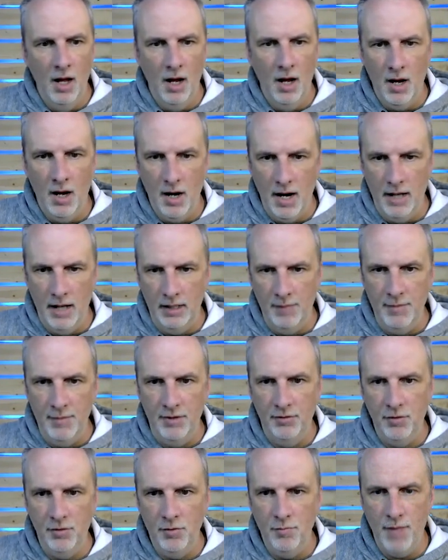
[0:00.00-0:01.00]
All right, let
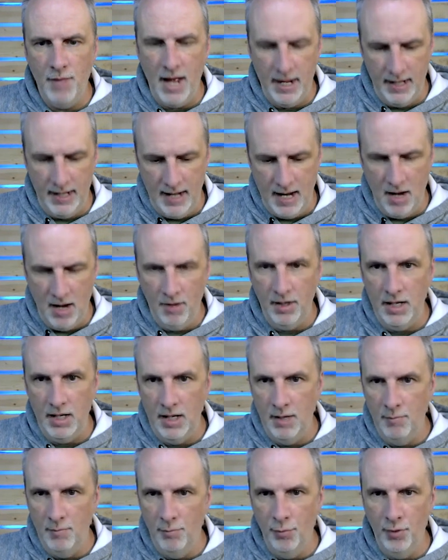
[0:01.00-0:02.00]
me zoom back out
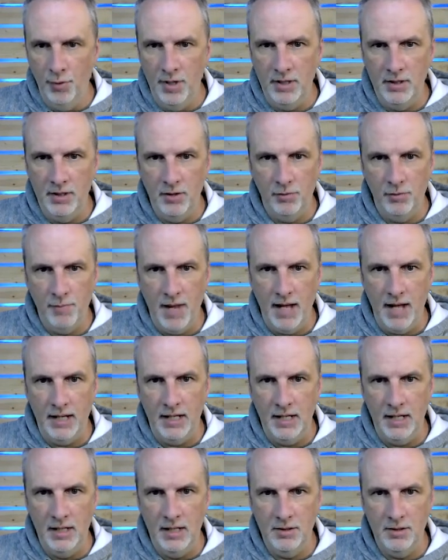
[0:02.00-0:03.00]
and bring this
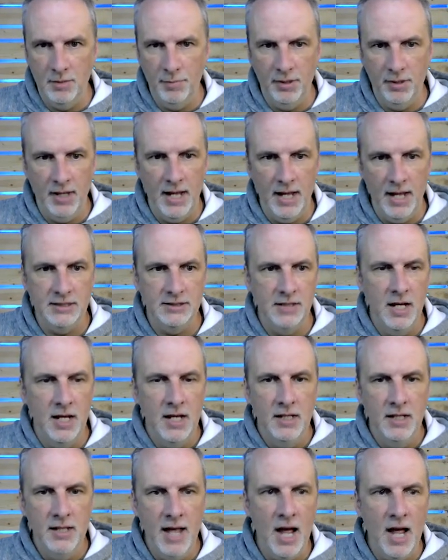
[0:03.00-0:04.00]
back into place.
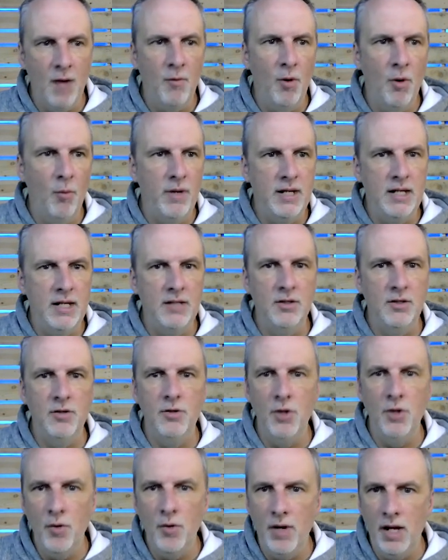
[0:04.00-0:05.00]
Now what we need to
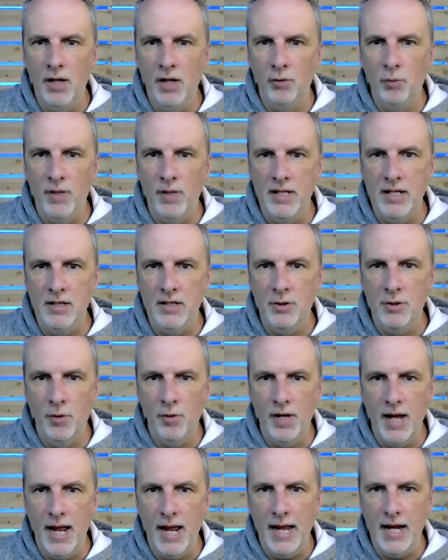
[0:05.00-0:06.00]
do is we need to
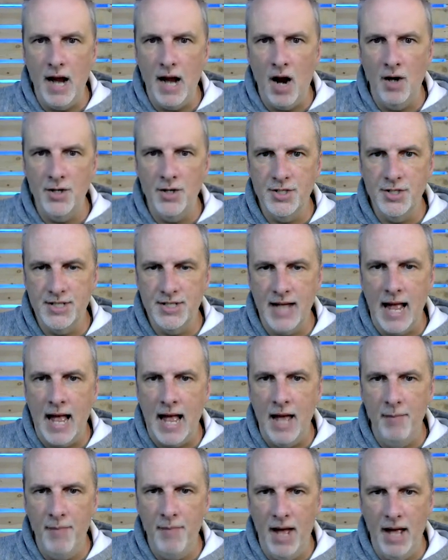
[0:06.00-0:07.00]
create our
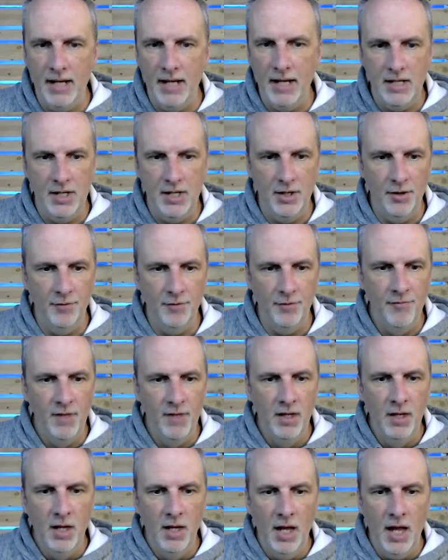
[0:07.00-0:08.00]
sky back here.
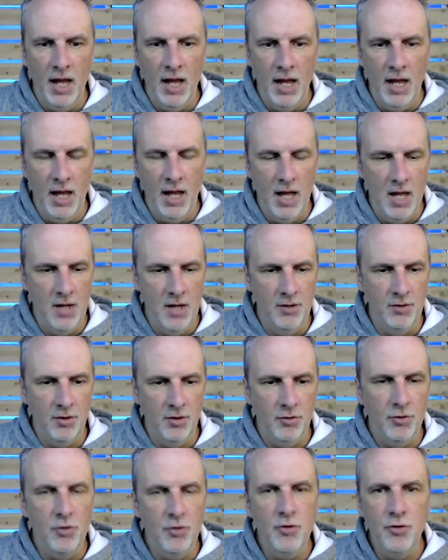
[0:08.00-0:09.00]
And
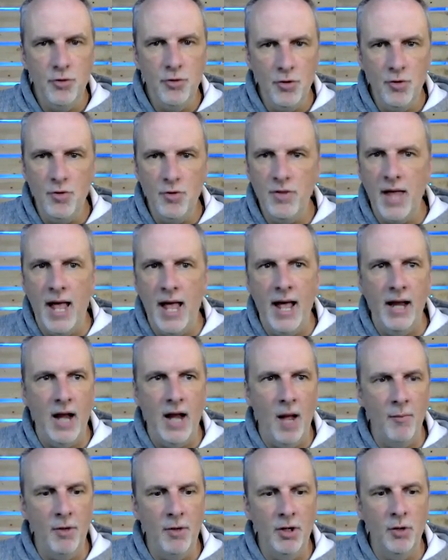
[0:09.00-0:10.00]
to do that,
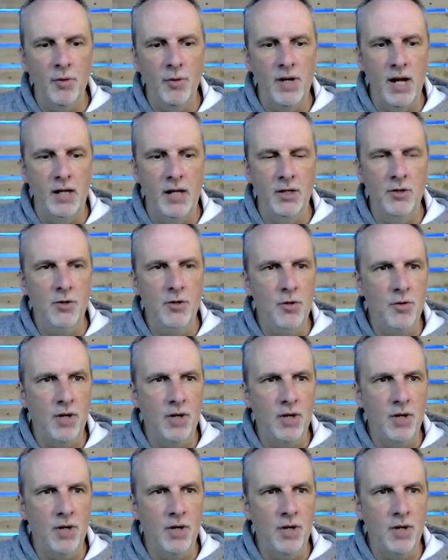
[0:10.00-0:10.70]
I'm going to create a new